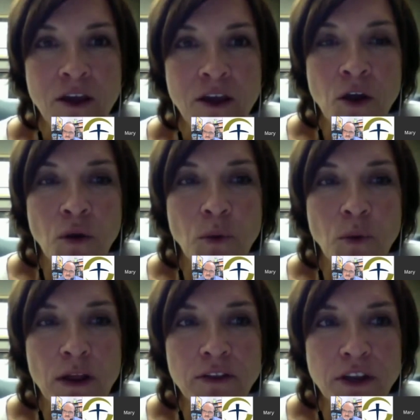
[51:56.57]
Well,
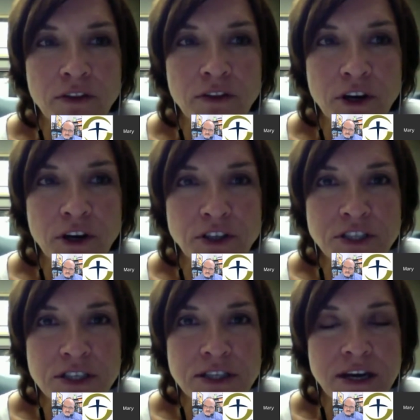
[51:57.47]
you know, the
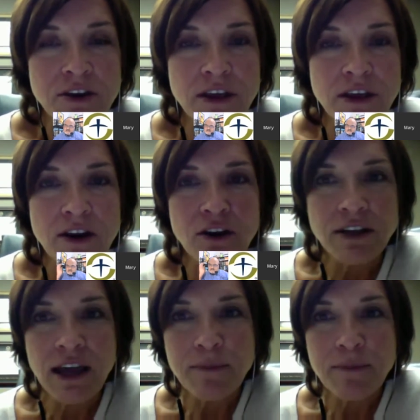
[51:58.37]
nurses that are there on
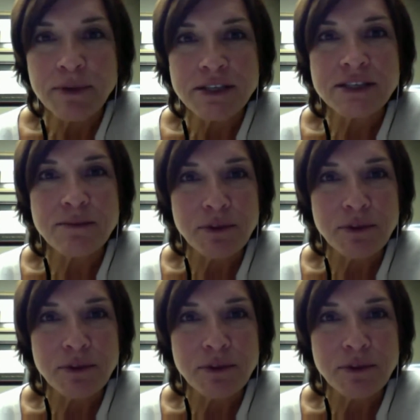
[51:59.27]
campus and some of the